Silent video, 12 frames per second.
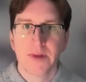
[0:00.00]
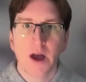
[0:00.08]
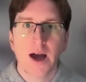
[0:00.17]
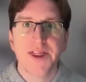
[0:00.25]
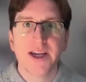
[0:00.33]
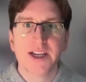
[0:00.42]

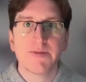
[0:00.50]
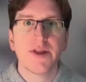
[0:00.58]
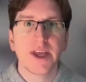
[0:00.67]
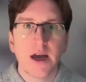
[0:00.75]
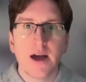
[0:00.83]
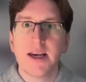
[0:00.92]
I think some of
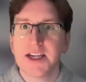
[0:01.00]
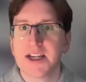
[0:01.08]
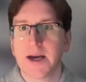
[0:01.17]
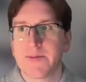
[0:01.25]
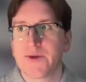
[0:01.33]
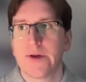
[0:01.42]
the early
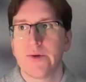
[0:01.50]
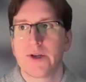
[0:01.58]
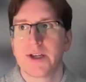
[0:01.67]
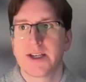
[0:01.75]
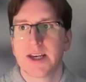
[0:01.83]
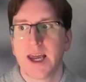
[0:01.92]
steps we would
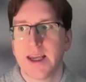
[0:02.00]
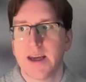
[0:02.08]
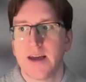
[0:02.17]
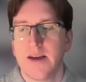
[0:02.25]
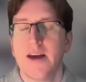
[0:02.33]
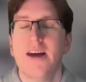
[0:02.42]
take,
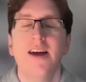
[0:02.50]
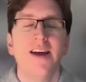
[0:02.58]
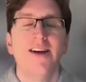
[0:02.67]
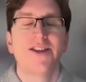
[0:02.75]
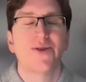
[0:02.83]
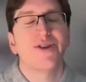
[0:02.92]

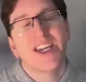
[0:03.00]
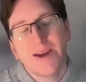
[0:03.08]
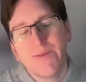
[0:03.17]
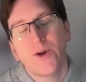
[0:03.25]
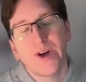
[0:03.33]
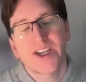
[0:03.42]
so a team
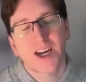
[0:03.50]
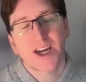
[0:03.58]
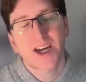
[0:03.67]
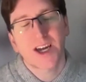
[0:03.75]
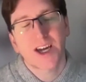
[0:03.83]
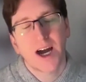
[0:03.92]
will always
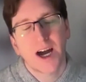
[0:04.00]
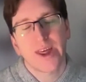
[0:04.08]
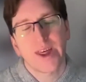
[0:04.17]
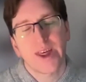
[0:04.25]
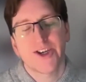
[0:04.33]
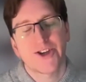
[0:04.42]
come with that
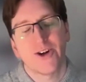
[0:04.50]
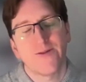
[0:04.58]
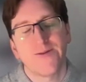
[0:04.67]
question of,